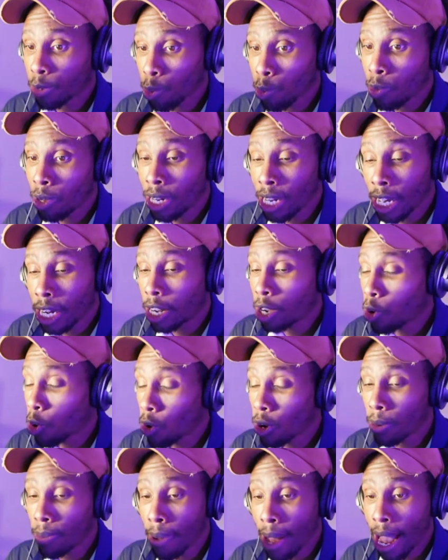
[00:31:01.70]
We need a
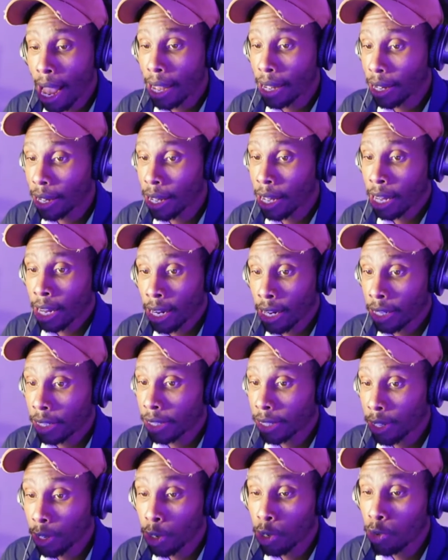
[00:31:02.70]
quarterback. And
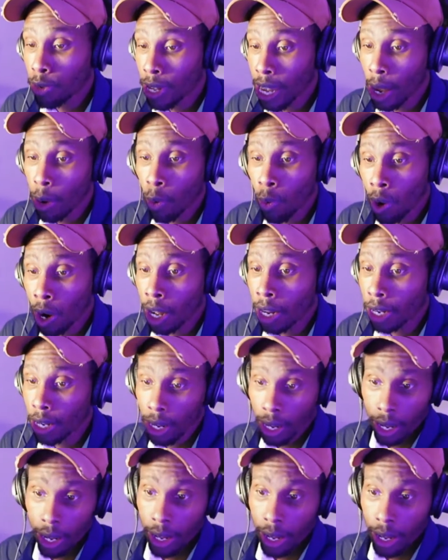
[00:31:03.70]
until you get one,